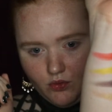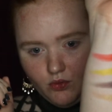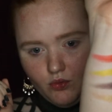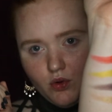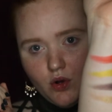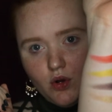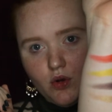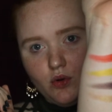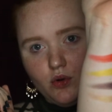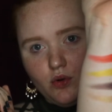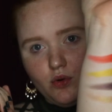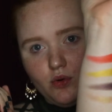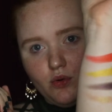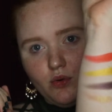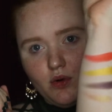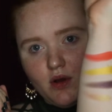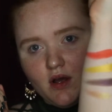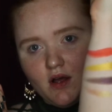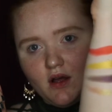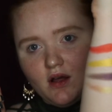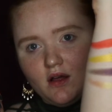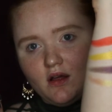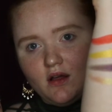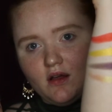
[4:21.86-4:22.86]

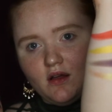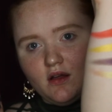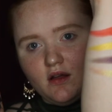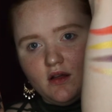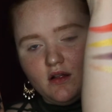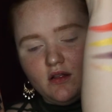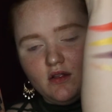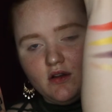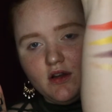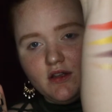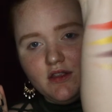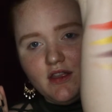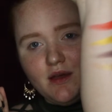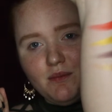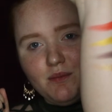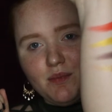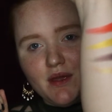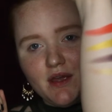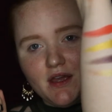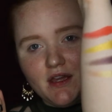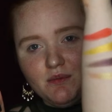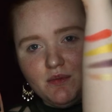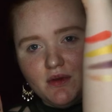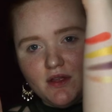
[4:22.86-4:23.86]
Whoa. Look at that
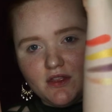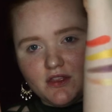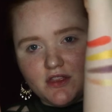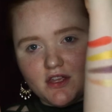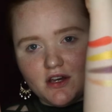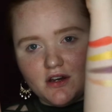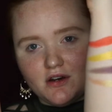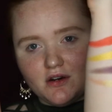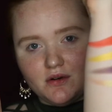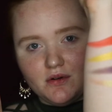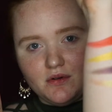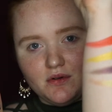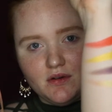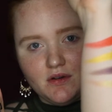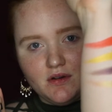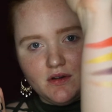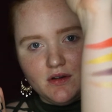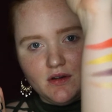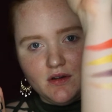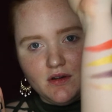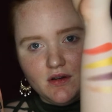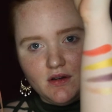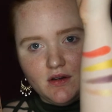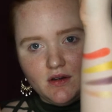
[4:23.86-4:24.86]
pigment though.
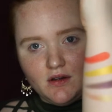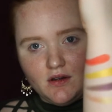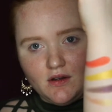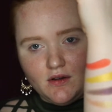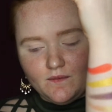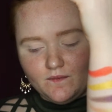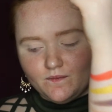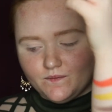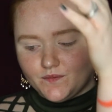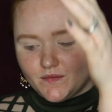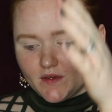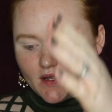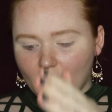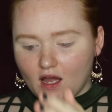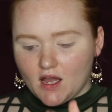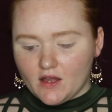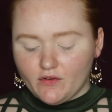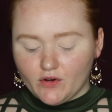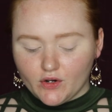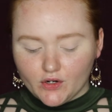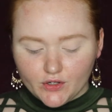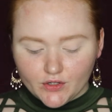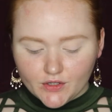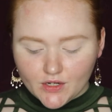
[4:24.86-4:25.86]

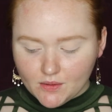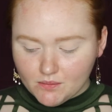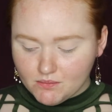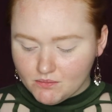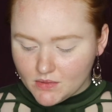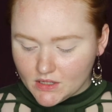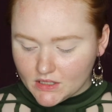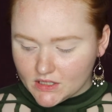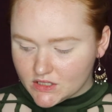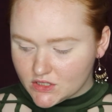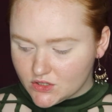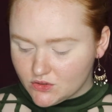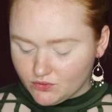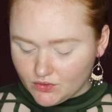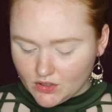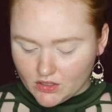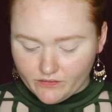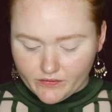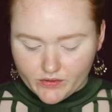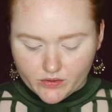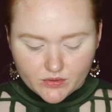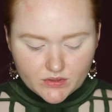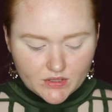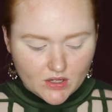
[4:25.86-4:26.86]
I've heard mixed
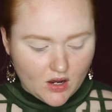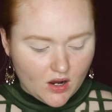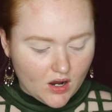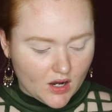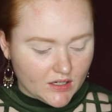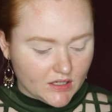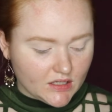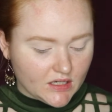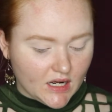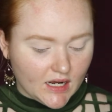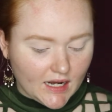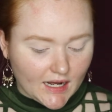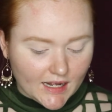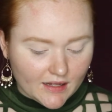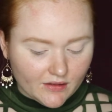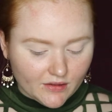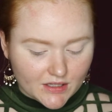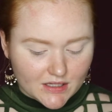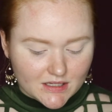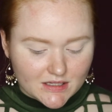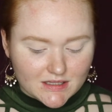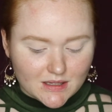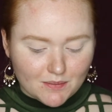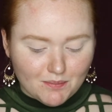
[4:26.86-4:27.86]
reviews on
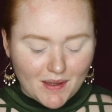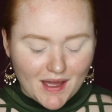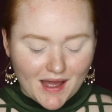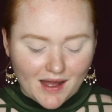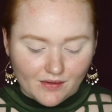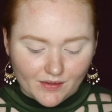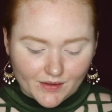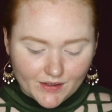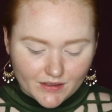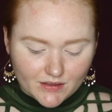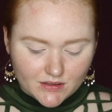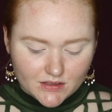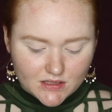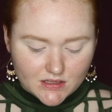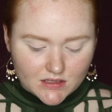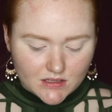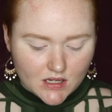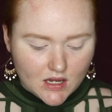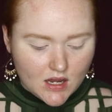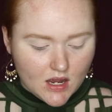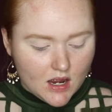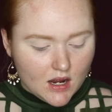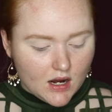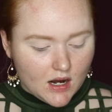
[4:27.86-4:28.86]
Kylie's
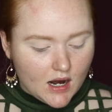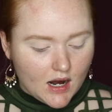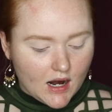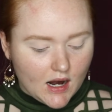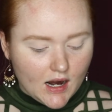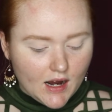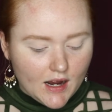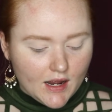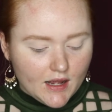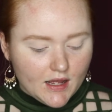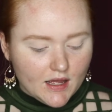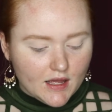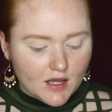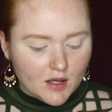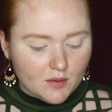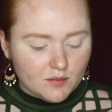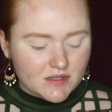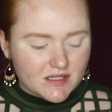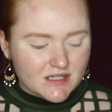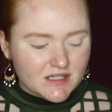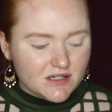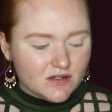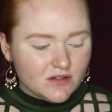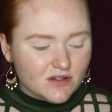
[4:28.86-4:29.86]
palettes. I am
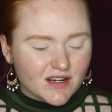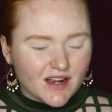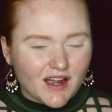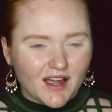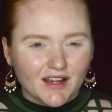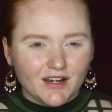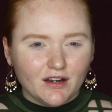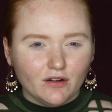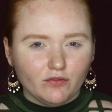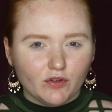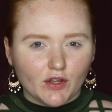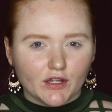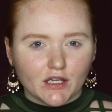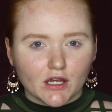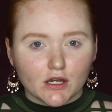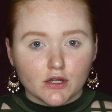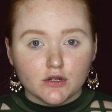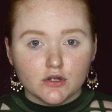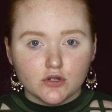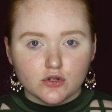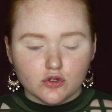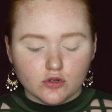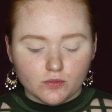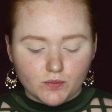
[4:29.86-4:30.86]
still kind of like a
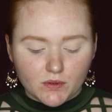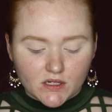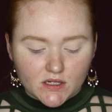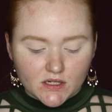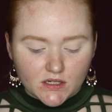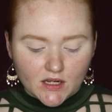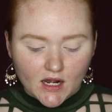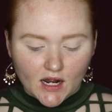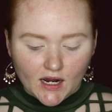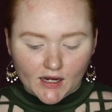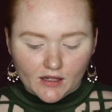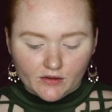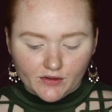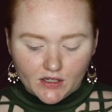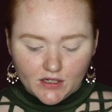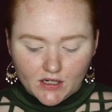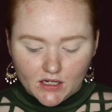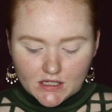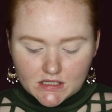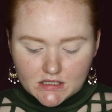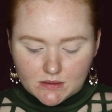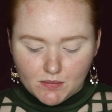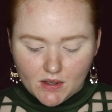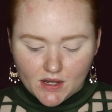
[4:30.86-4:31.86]
newbie to Kylie
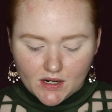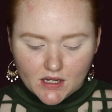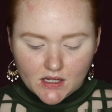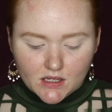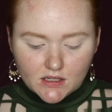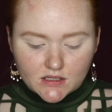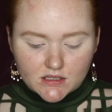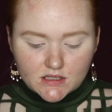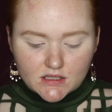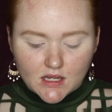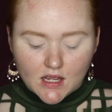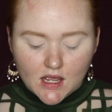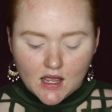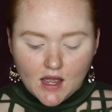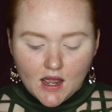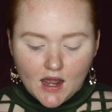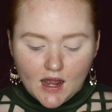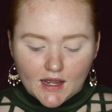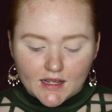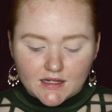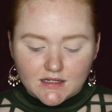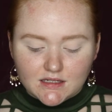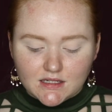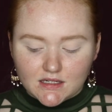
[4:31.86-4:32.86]
Cosmetics.
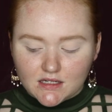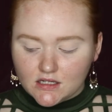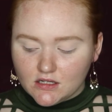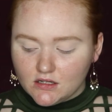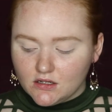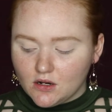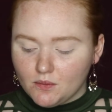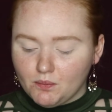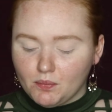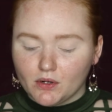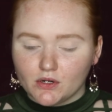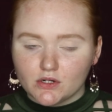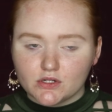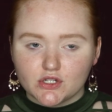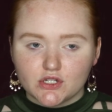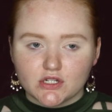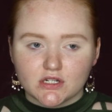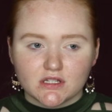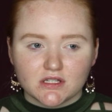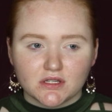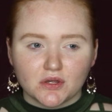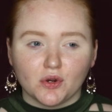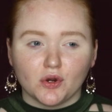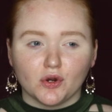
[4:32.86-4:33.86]
I did
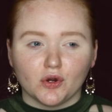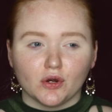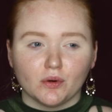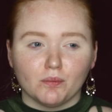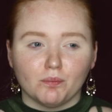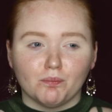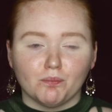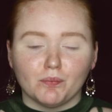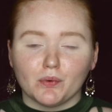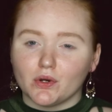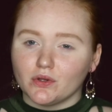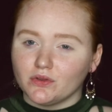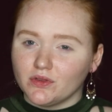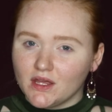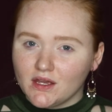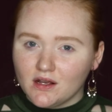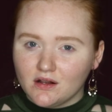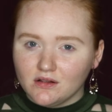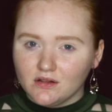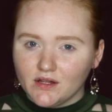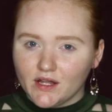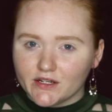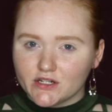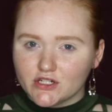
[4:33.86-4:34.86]
purchase her birthday
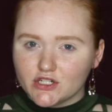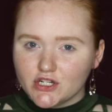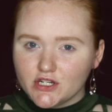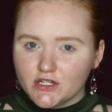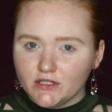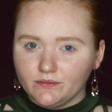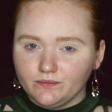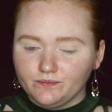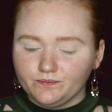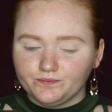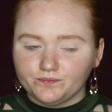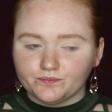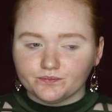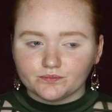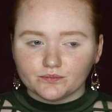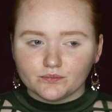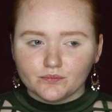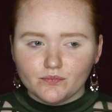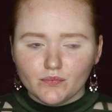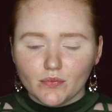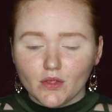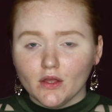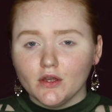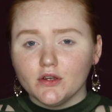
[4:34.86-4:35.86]
collection
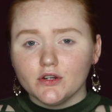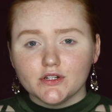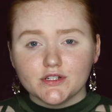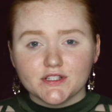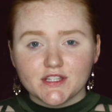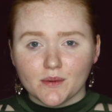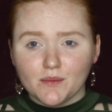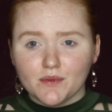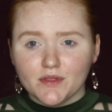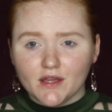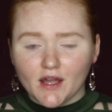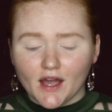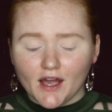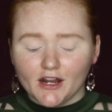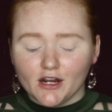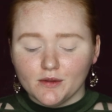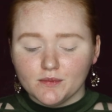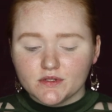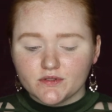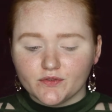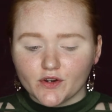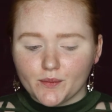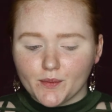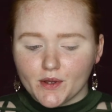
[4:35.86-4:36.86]
or some of the
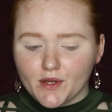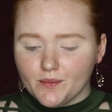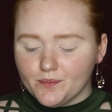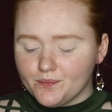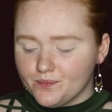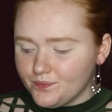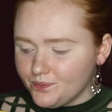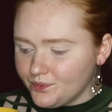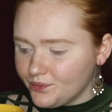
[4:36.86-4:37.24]
items from it.